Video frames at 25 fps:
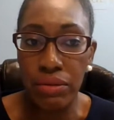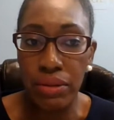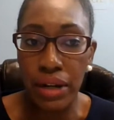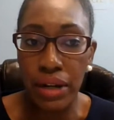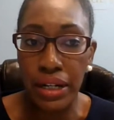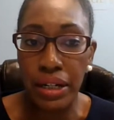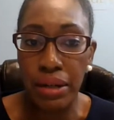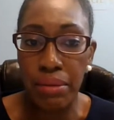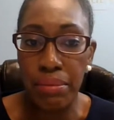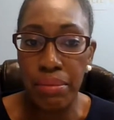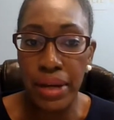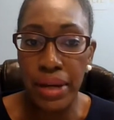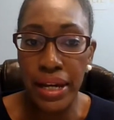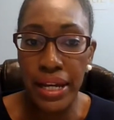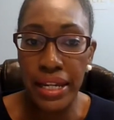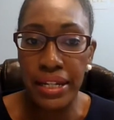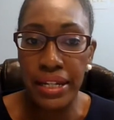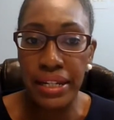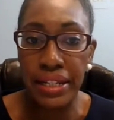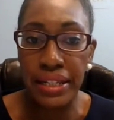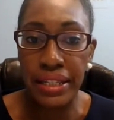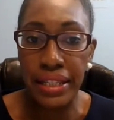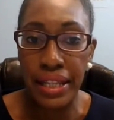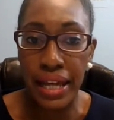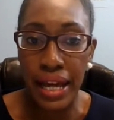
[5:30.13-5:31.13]

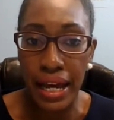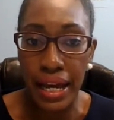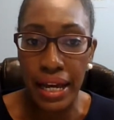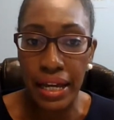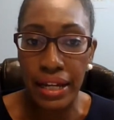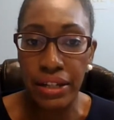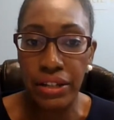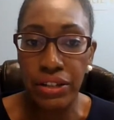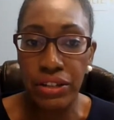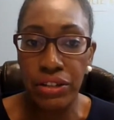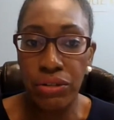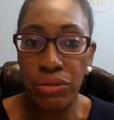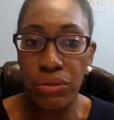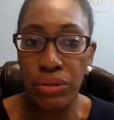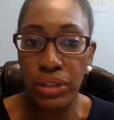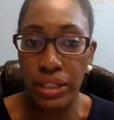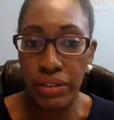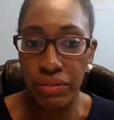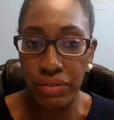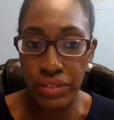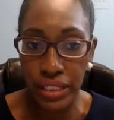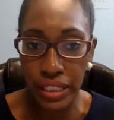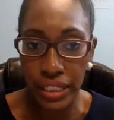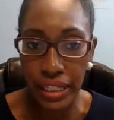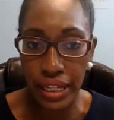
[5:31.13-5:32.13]
recommend that you
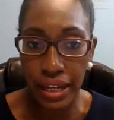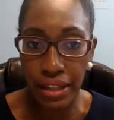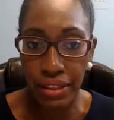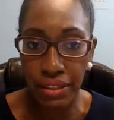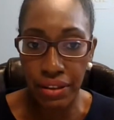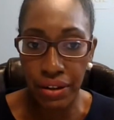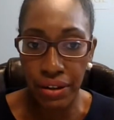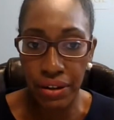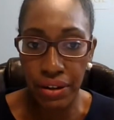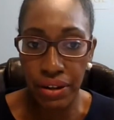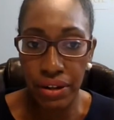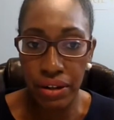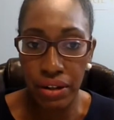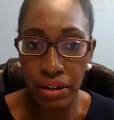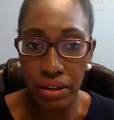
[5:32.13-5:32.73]
live together